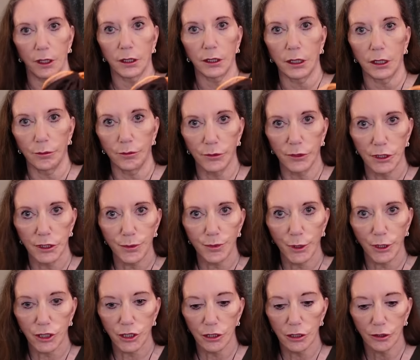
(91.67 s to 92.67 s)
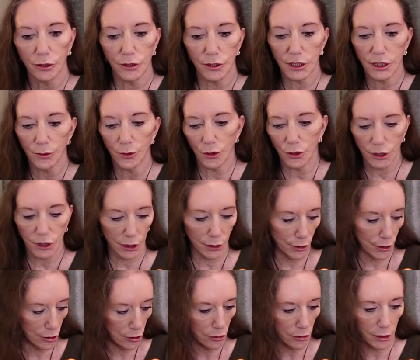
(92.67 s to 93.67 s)
Yep, that's better. You can see what's
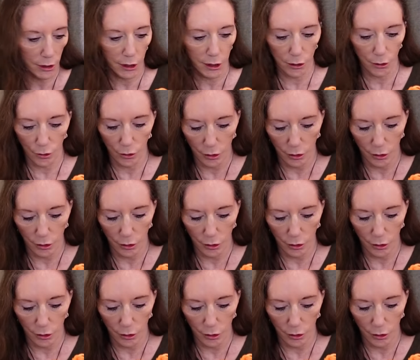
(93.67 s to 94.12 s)
going on now.